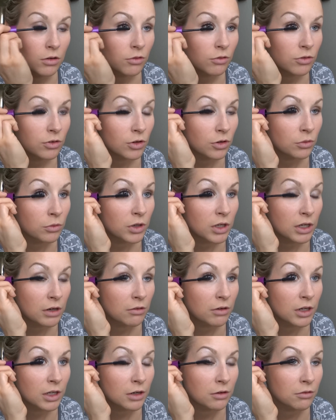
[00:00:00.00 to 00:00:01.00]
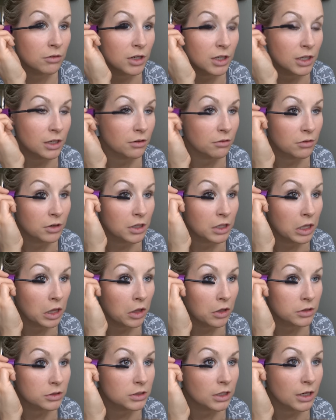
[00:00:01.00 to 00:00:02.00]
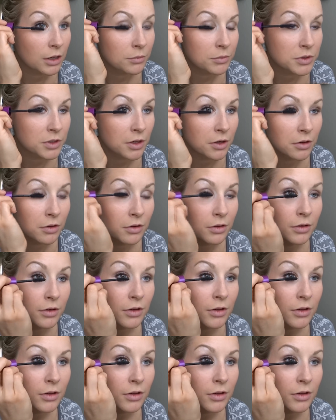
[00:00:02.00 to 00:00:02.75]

for a really long time, so